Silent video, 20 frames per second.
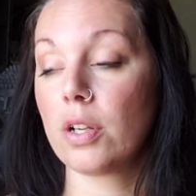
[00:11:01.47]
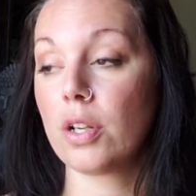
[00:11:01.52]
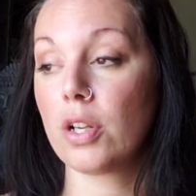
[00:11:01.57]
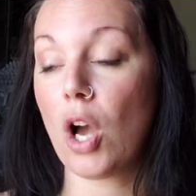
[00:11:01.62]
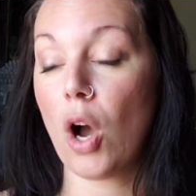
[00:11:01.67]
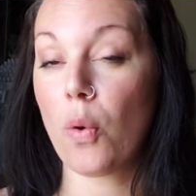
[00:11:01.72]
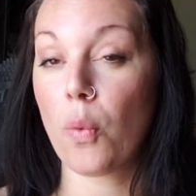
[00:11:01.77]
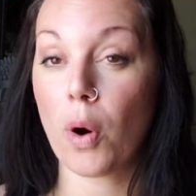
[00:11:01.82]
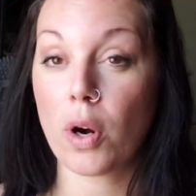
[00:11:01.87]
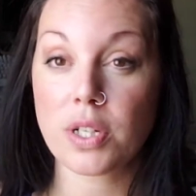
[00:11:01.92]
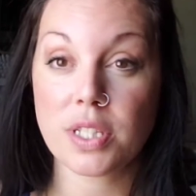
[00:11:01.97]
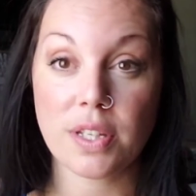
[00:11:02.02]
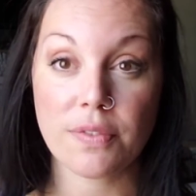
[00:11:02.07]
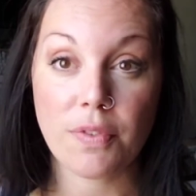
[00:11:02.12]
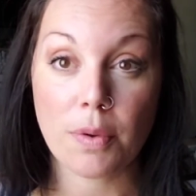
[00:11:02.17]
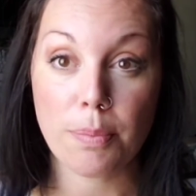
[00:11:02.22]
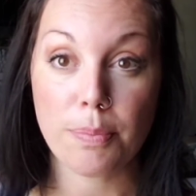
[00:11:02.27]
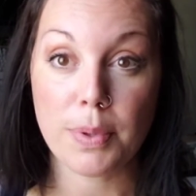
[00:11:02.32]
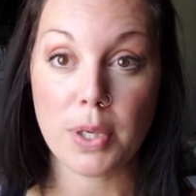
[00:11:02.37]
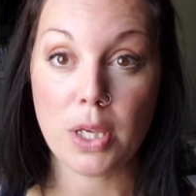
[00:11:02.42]

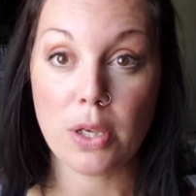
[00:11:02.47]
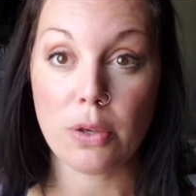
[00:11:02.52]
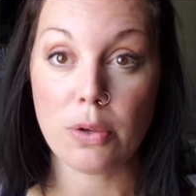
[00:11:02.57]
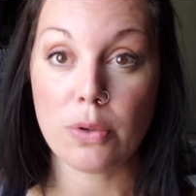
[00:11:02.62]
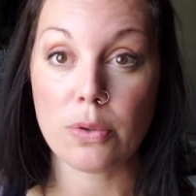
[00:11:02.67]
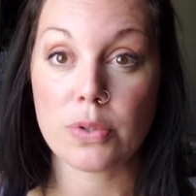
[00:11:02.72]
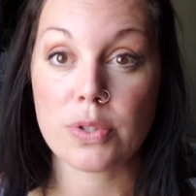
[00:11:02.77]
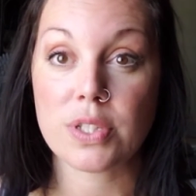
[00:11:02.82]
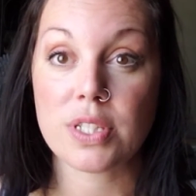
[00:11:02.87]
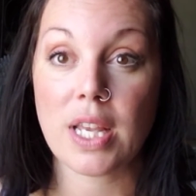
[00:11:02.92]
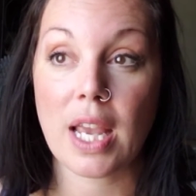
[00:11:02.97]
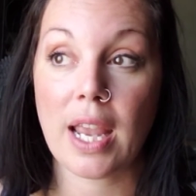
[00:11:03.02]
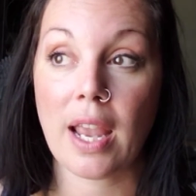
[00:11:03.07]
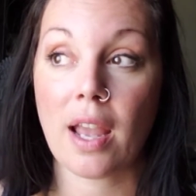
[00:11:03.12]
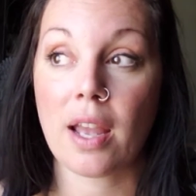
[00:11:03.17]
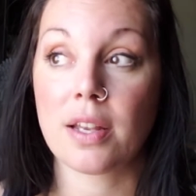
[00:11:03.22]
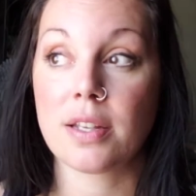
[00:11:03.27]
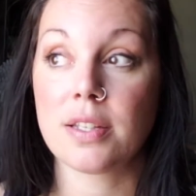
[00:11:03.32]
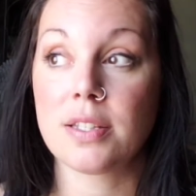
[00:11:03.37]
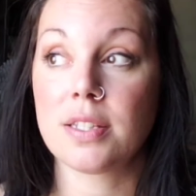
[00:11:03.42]
coercive abuse
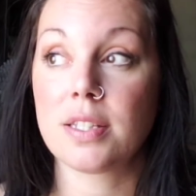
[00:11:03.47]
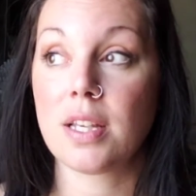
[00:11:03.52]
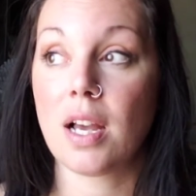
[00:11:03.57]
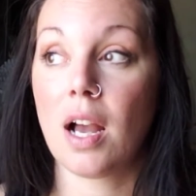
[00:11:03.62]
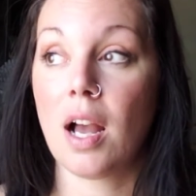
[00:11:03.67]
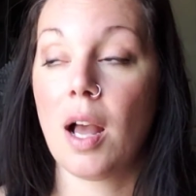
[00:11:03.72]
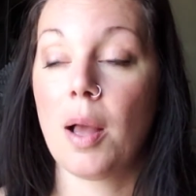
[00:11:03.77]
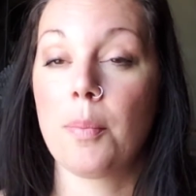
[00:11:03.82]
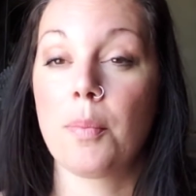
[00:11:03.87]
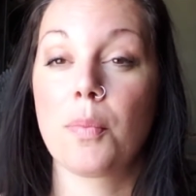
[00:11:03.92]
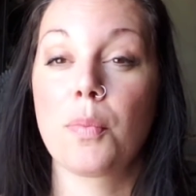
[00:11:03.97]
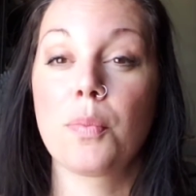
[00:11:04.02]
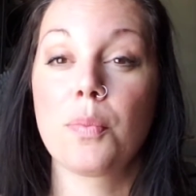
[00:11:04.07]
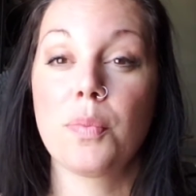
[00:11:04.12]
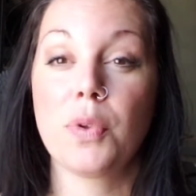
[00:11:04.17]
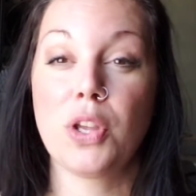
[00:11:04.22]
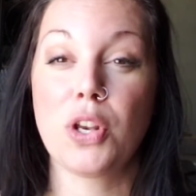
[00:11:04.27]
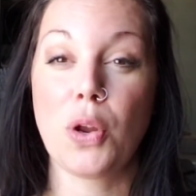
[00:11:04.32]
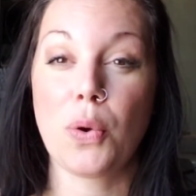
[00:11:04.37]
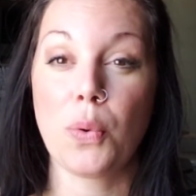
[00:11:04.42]
and, you
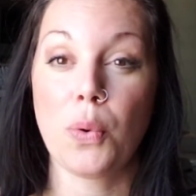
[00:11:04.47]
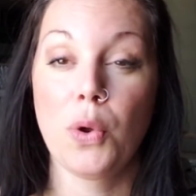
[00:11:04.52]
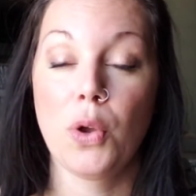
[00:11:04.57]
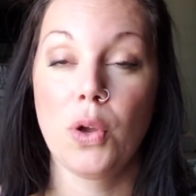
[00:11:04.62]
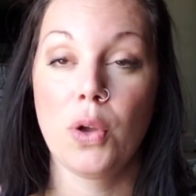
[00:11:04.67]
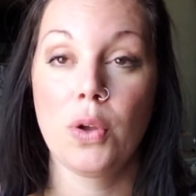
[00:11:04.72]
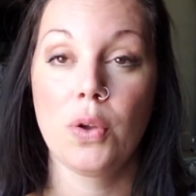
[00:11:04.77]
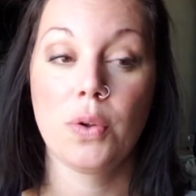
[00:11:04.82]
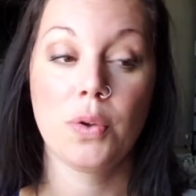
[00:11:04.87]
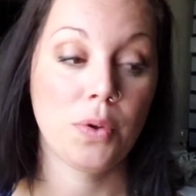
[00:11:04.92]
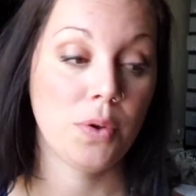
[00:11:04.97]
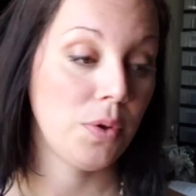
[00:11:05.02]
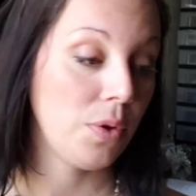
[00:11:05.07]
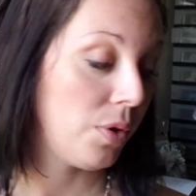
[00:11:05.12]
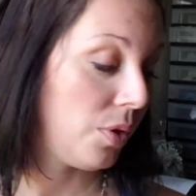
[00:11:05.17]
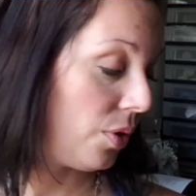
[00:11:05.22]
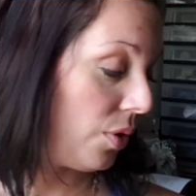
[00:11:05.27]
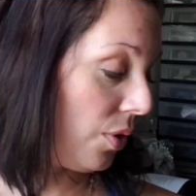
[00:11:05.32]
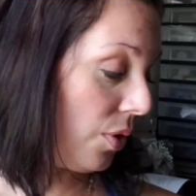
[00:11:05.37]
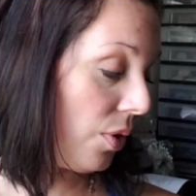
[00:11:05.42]
know,
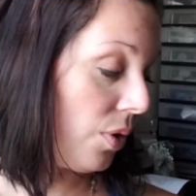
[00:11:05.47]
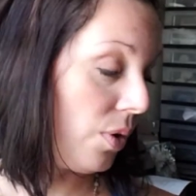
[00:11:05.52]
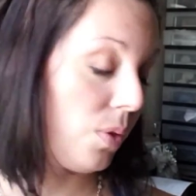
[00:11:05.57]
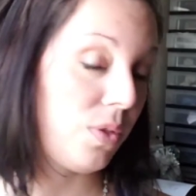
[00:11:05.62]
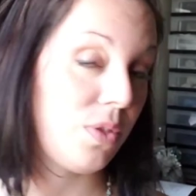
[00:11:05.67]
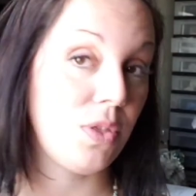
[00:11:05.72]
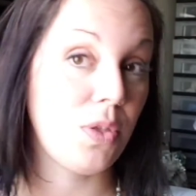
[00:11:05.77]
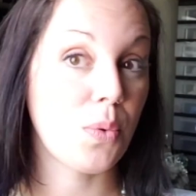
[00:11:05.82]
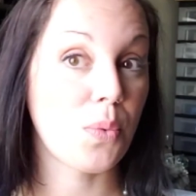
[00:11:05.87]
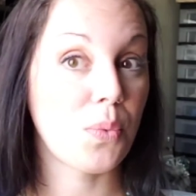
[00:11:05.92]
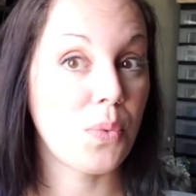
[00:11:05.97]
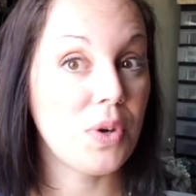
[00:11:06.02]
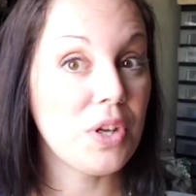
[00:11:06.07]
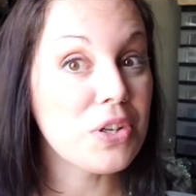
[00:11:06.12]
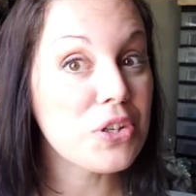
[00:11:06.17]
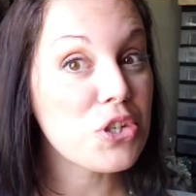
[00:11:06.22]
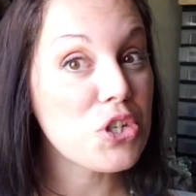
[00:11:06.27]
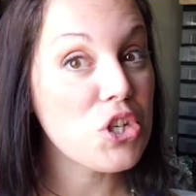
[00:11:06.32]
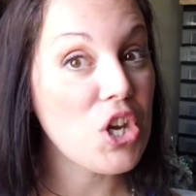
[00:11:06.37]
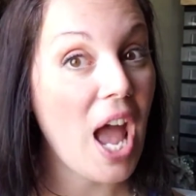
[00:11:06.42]
the
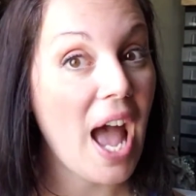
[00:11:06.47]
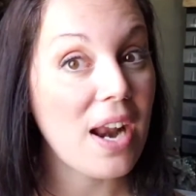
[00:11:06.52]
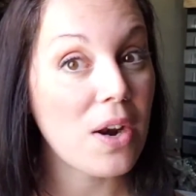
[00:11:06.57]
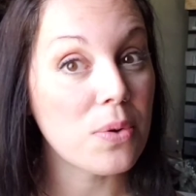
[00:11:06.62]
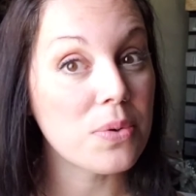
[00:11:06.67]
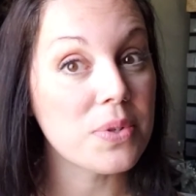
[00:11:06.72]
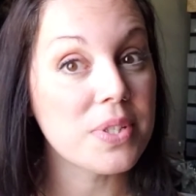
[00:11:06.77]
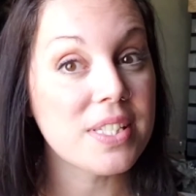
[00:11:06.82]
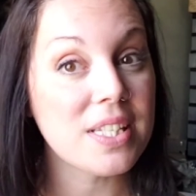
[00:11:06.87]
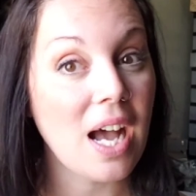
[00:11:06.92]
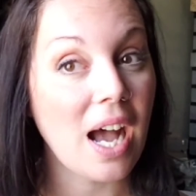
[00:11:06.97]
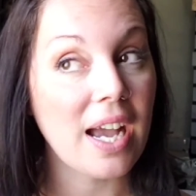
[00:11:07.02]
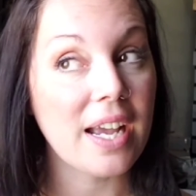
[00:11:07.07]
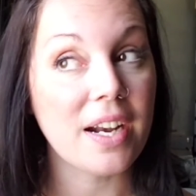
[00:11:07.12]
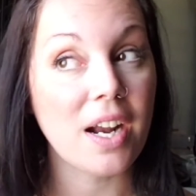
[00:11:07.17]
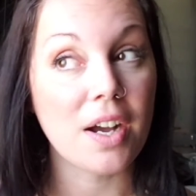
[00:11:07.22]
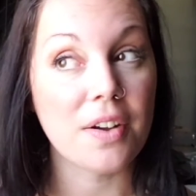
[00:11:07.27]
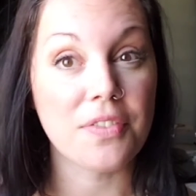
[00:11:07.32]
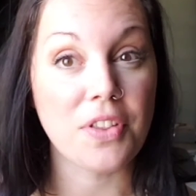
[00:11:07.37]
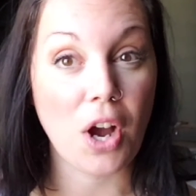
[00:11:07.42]
real shadow side
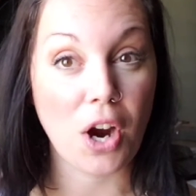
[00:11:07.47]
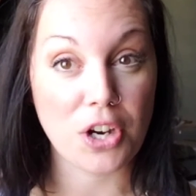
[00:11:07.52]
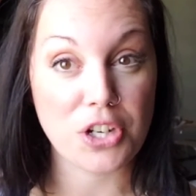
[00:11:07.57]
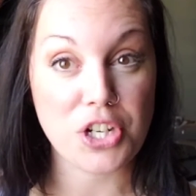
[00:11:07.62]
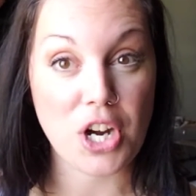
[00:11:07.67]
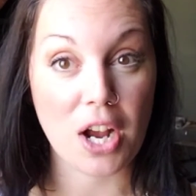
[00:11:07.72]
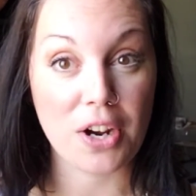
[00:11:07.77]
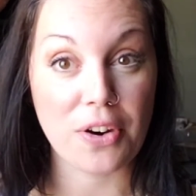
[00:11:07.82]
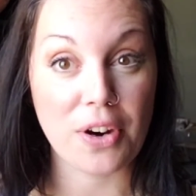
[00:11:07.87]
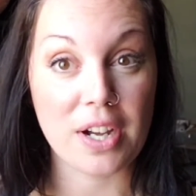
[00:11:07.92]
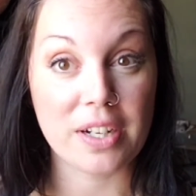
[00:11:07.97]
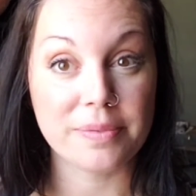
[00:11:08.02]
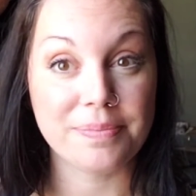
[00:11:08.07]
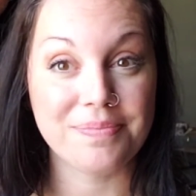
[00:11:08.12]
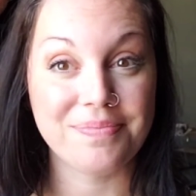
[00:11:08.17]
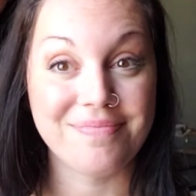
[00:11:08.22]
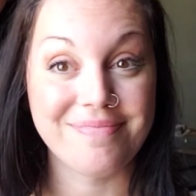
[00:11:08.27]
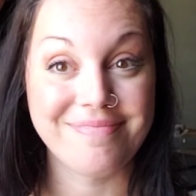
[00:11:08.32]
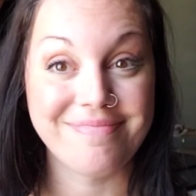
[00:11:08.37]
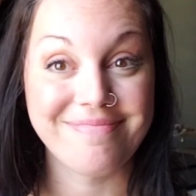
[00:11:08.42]
of the heart chakra.
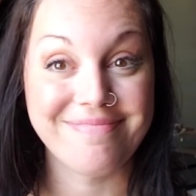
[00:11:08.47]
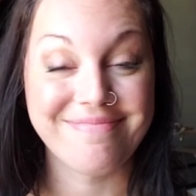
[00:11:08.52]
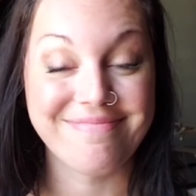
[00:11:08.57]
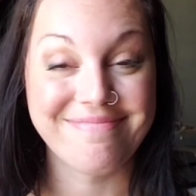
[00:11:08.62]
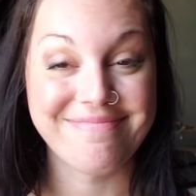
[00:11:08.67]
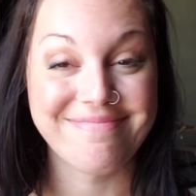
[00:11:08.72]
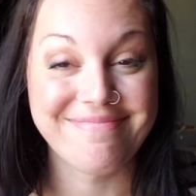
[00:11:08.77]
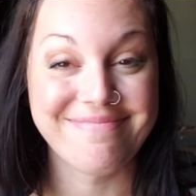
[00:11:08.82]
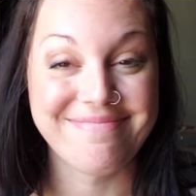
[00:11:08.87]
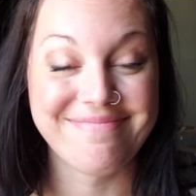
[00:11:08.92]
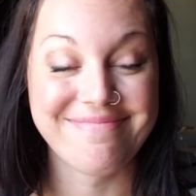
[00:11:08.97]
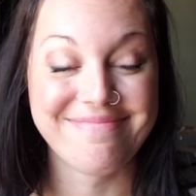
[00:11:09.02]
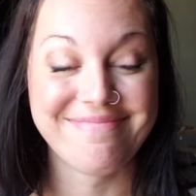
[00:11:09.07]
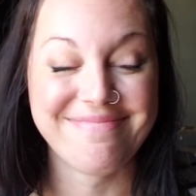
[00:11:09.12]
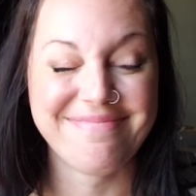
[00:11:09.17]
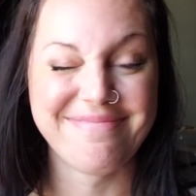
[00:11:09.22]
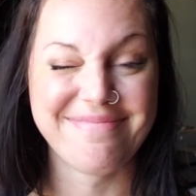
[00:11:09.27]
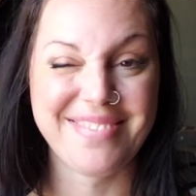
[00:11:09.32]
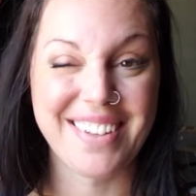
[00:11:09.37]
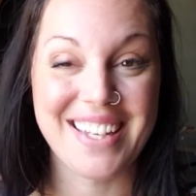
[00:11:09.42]

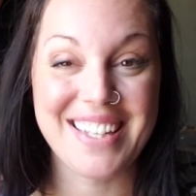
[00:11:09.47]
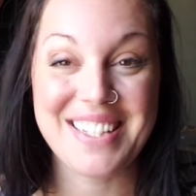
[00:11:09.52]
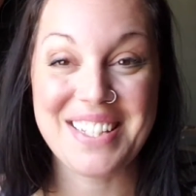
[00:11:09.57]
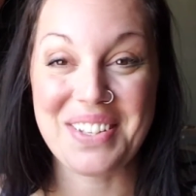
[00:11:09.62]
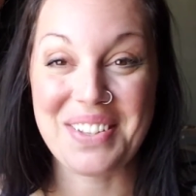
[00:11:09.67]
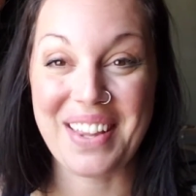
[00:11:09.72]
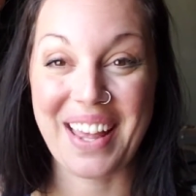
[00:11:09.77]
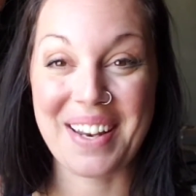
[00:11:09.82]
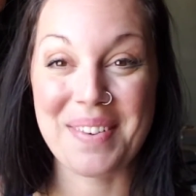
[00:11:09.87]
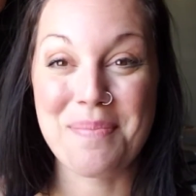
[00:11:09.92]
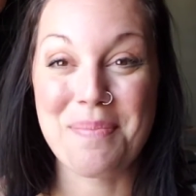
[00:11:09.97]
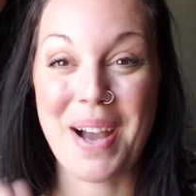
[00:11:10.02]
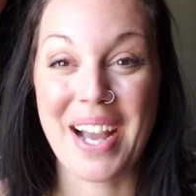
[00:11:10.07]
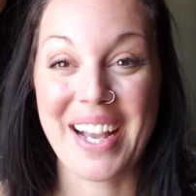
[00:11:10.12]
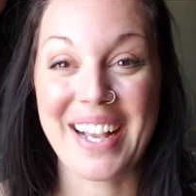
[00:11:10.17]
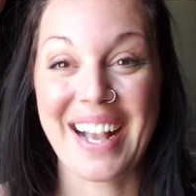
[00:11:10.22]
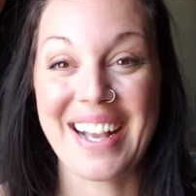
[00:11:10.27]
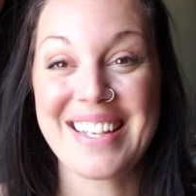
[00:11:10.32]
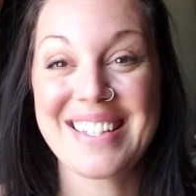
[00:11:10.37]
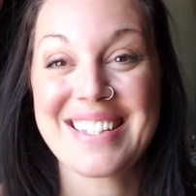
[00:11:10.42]
Until then,
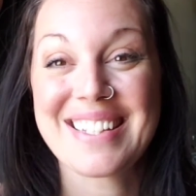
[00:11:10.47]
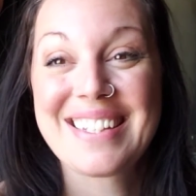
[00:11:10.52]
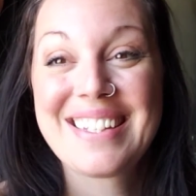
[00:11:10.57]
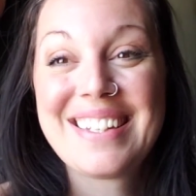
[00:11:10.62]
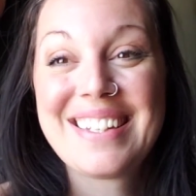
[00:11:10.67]
bye, guys.